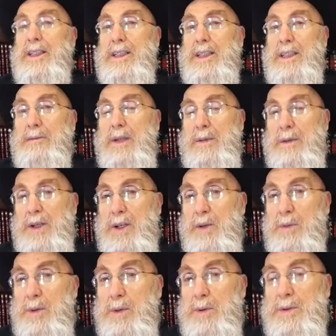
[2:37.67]
he may
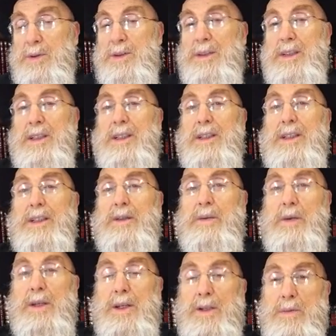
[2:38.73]
become loose
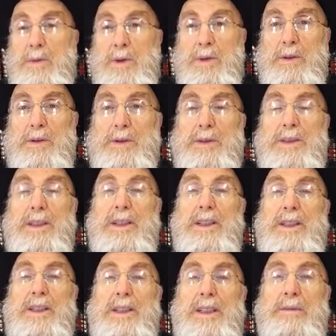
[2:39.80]
with his morals.
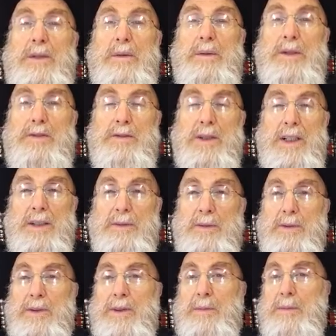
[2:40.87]
He may be drawn
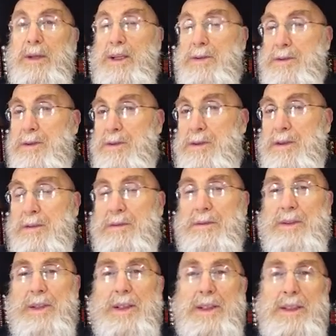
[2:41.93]
after the pleasures of
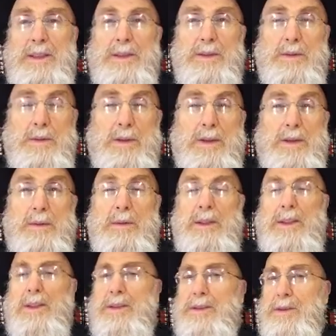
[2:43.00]
this world,
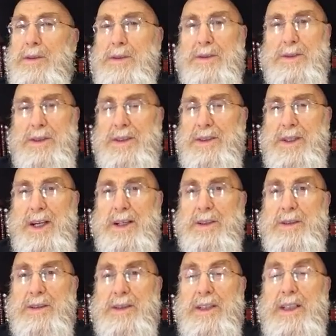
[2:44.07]
about the sorts of
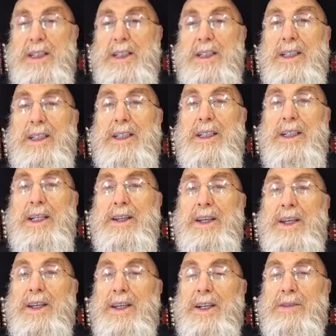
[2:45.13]
desires, and
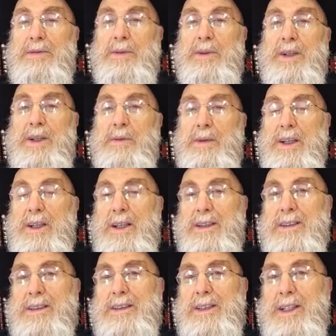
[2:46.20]
then therefore he
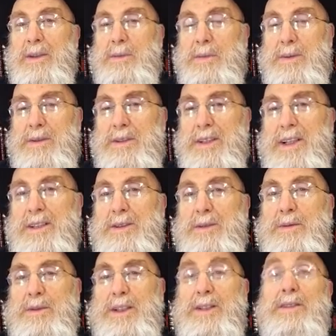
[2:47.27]
realizes that a person has
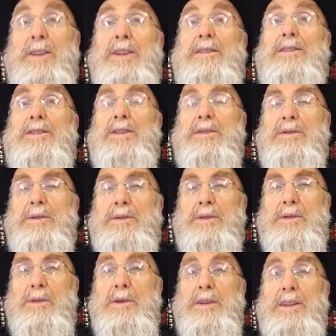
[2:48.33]
to exert
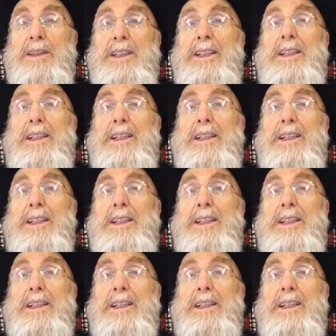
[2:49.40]
self-control.